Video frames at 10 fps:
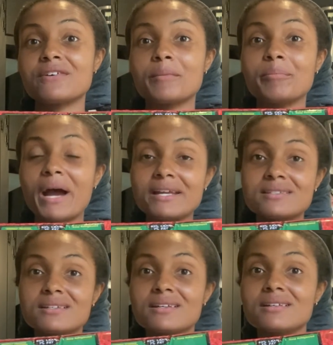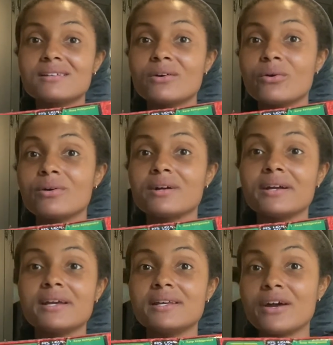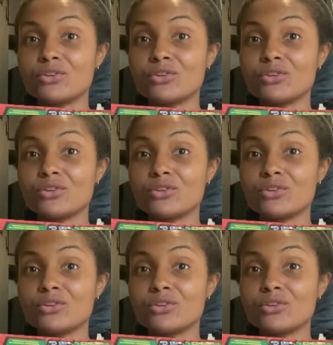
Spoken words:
bison, or any other